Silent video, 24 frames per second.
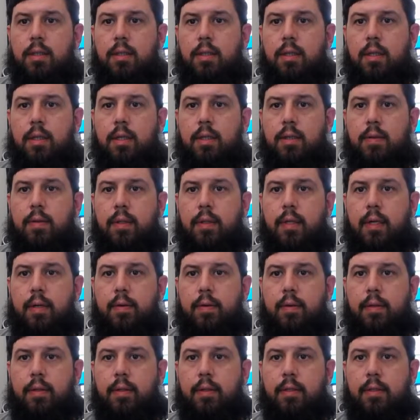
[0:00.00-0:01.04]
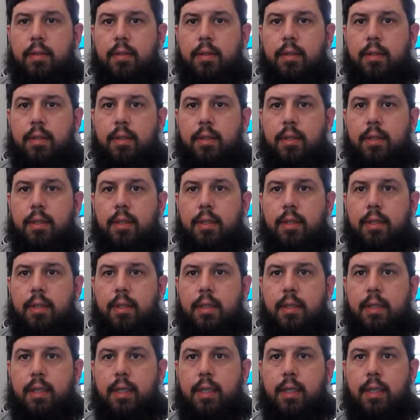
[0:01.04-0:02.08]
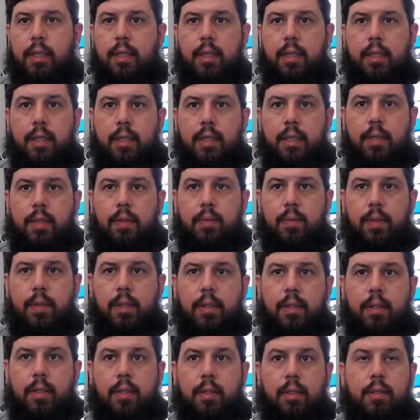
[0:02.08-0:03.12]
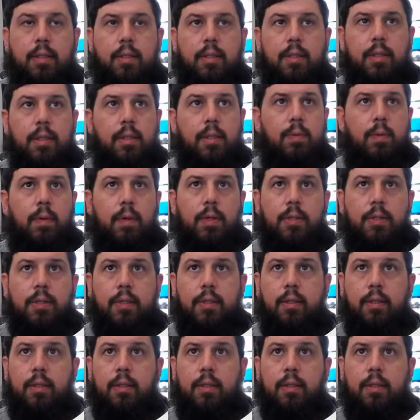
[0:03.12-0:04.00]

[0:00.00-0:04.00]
Oh, got a what do you call this? Dishwasher.